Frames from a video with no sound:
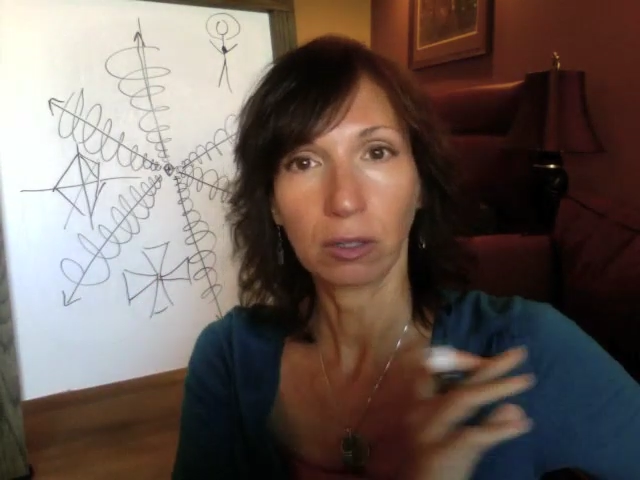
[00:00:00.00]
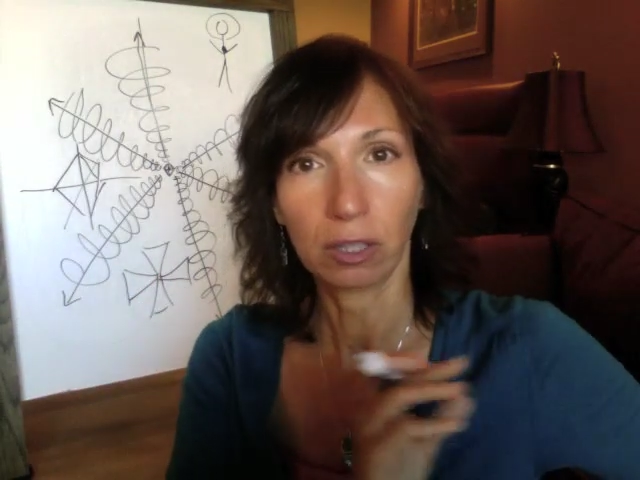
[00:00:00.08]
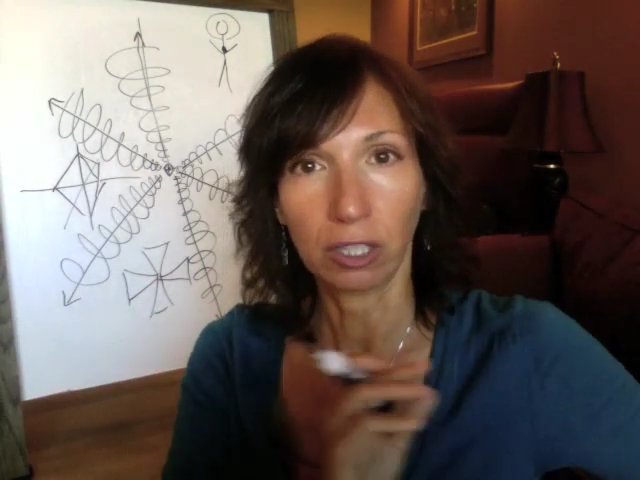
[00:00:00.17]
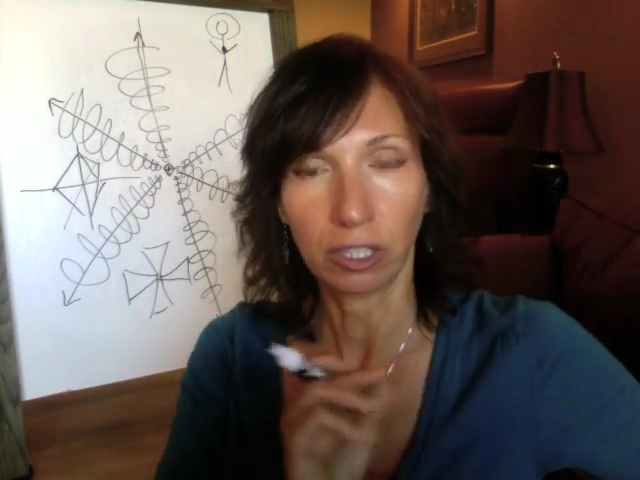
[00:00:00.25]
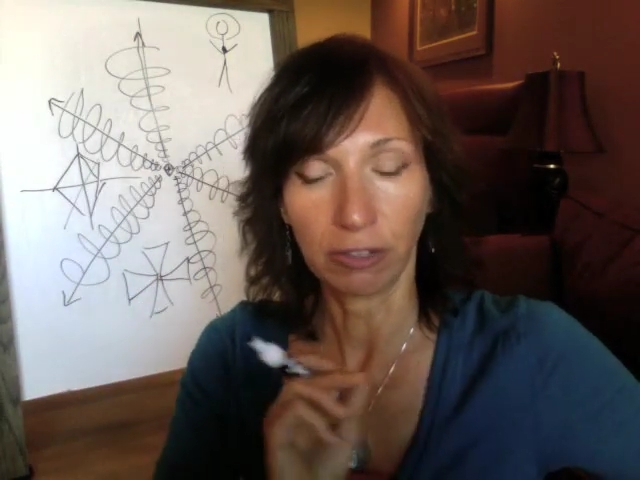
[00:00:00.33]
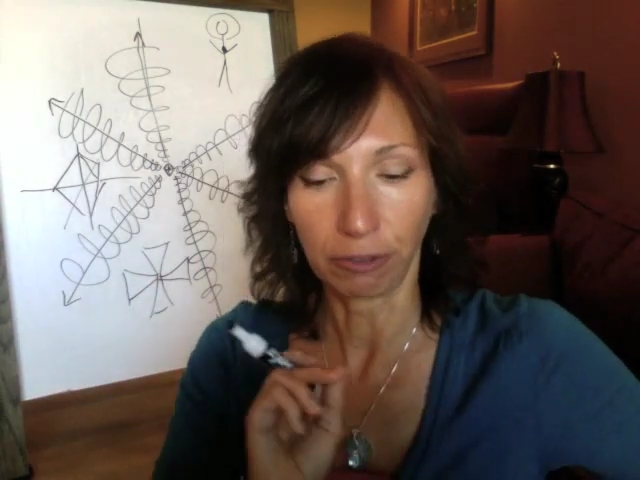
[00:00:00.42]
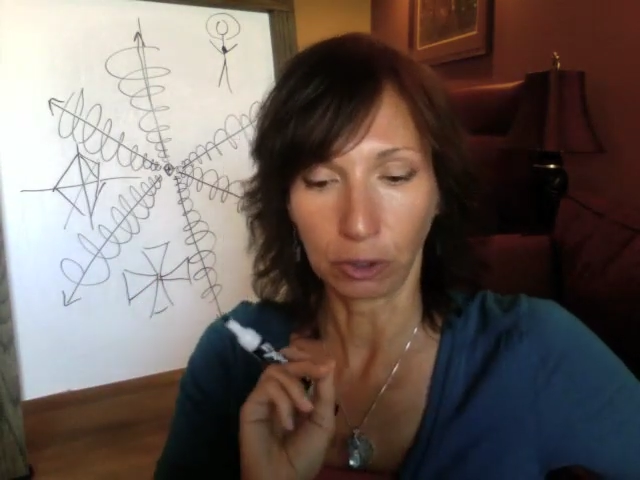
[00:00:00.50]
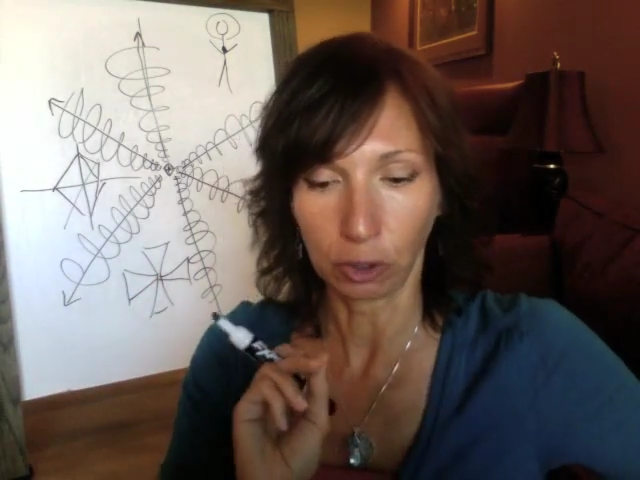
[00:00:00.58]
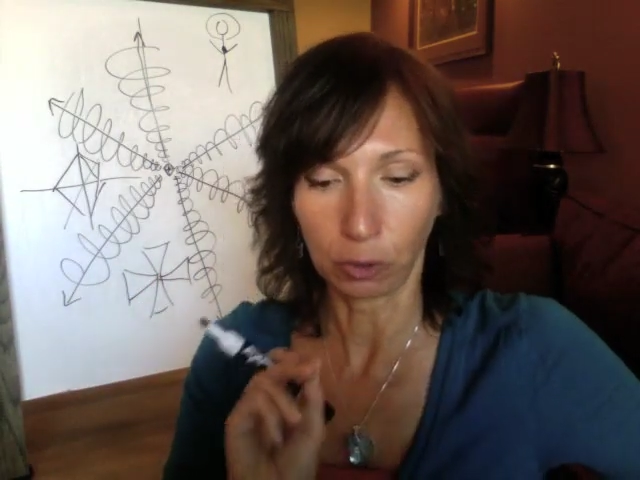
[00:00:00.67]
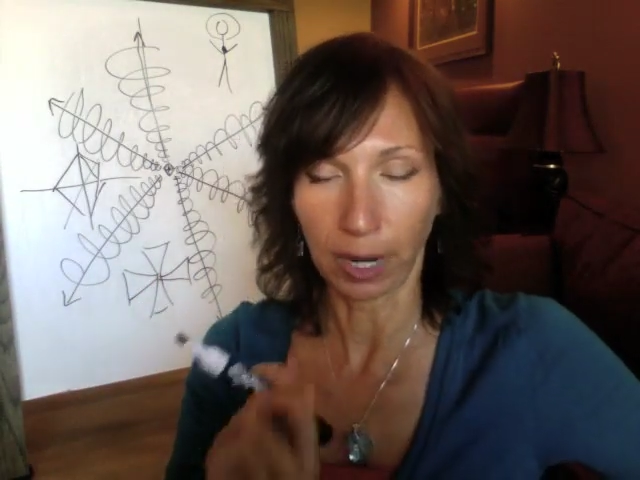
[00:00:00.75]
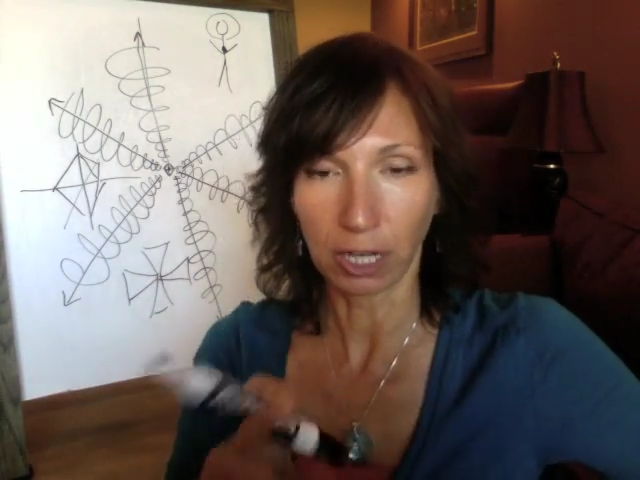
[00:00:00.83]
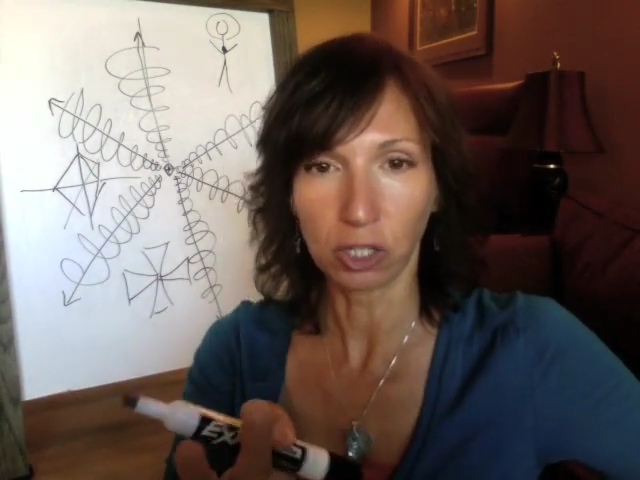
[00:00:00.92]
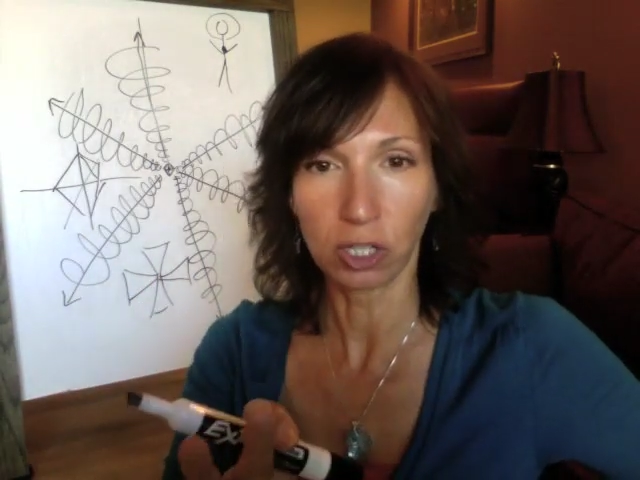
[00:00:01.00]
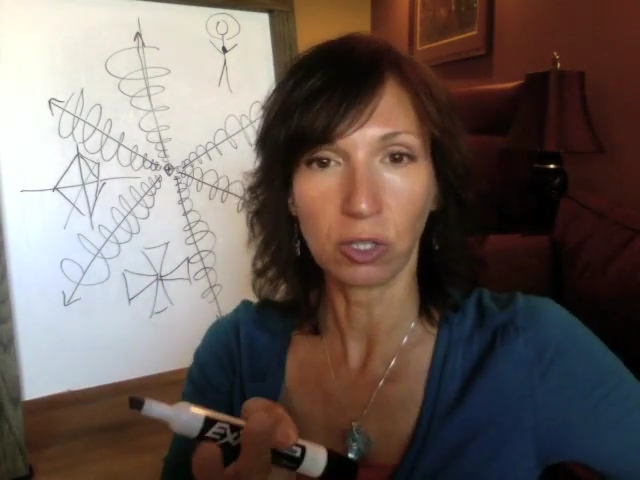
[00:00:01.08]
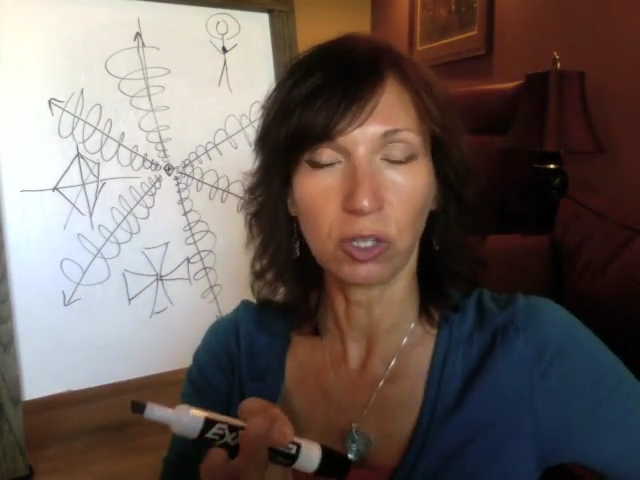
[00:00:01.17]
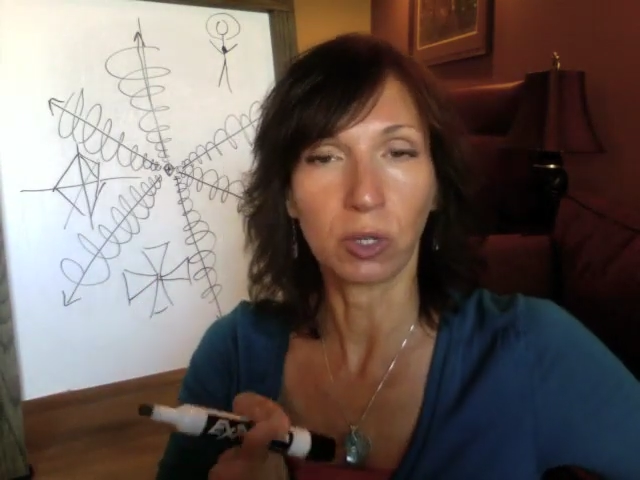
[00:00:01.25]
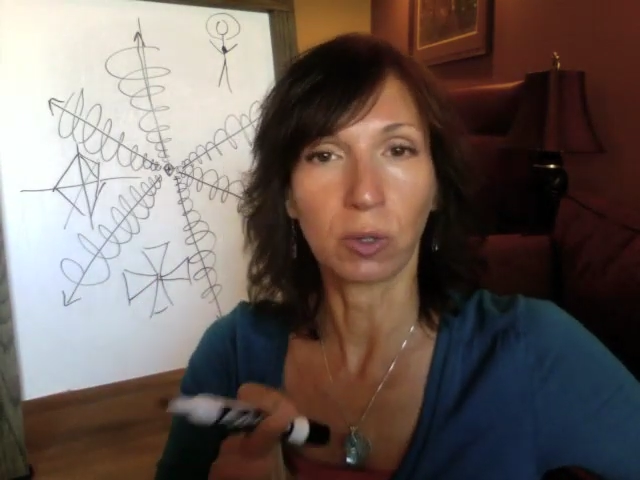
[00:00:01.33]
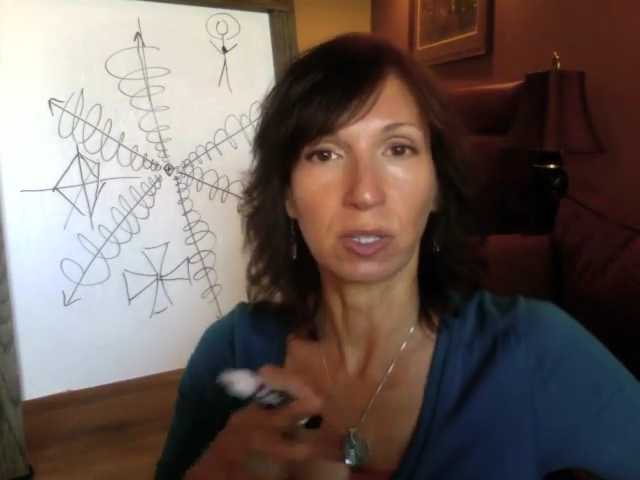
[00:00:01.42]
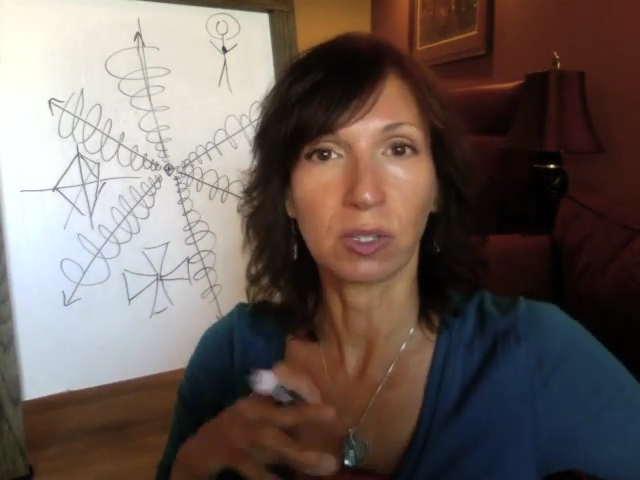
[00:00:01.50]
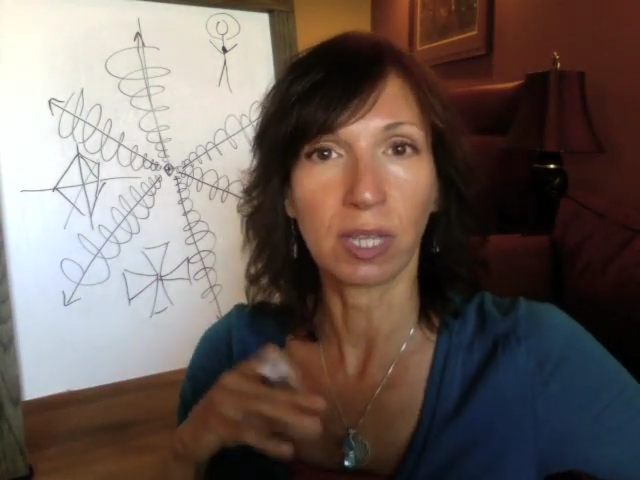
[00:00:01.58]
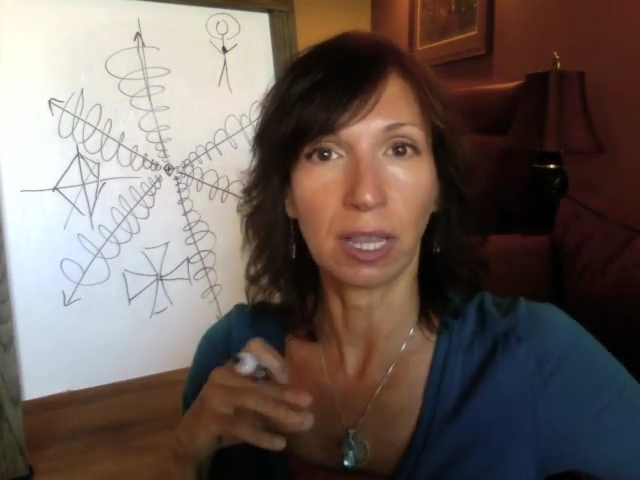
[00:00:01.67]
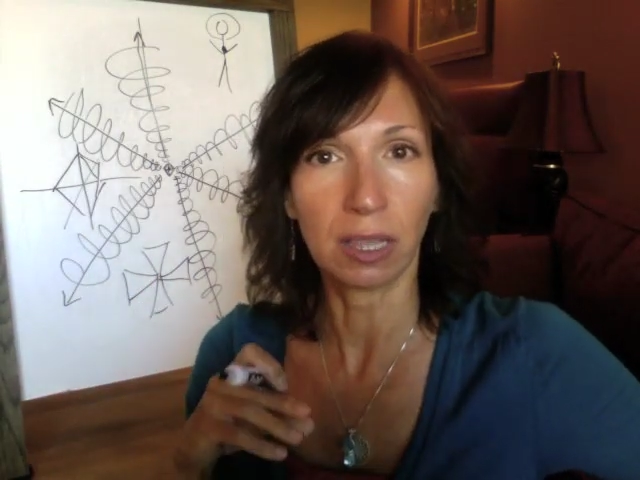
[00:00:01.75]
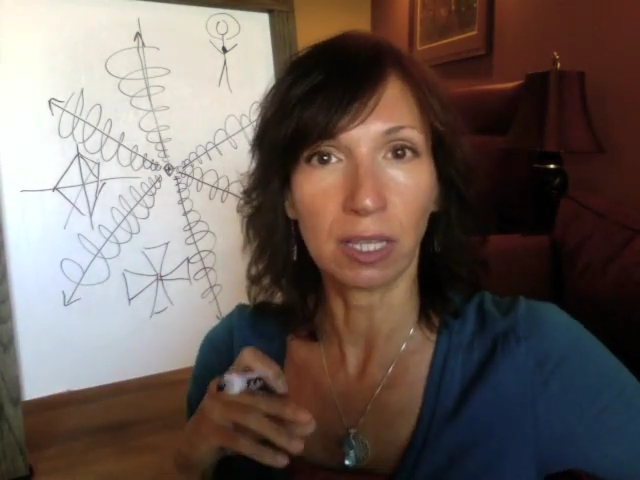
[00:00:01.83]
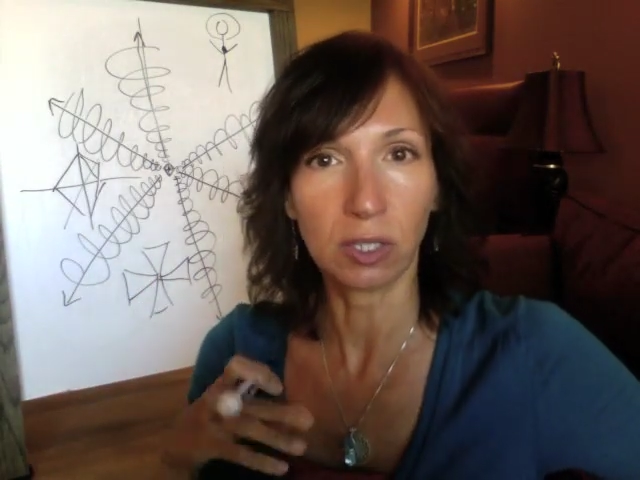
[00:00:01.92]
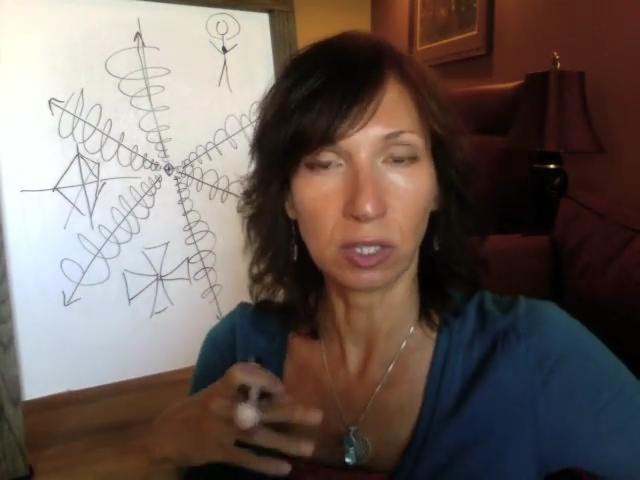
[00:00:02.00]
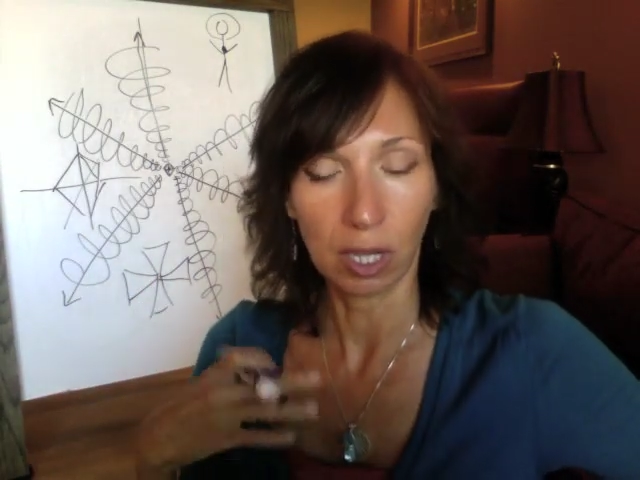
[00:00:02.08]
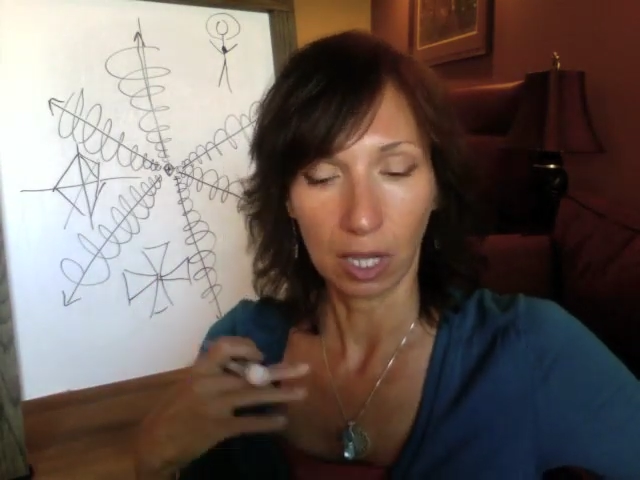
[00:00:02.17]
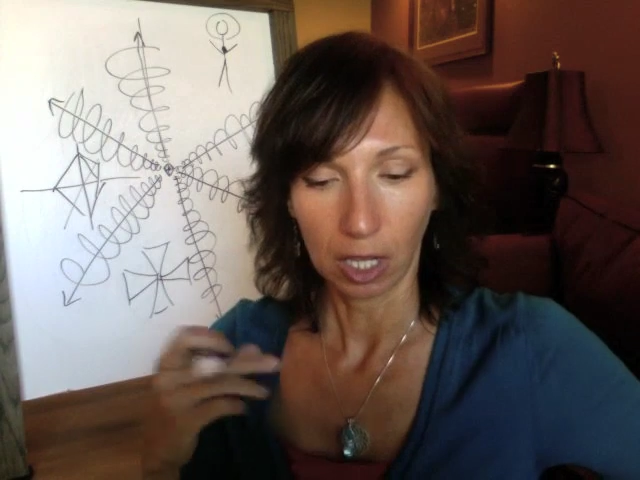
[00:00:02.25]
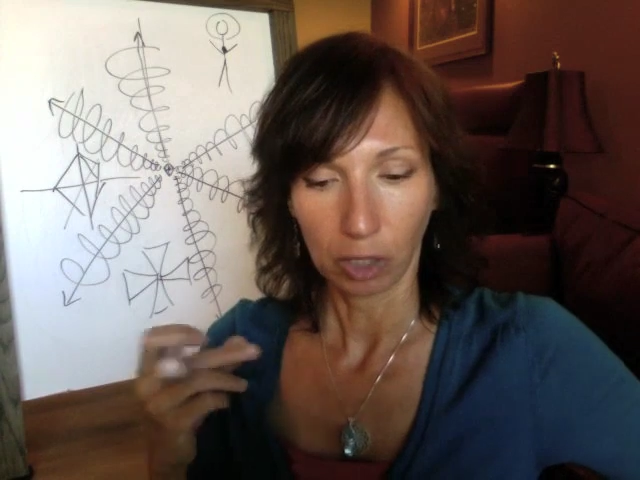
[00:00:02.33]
the different directions you could send this.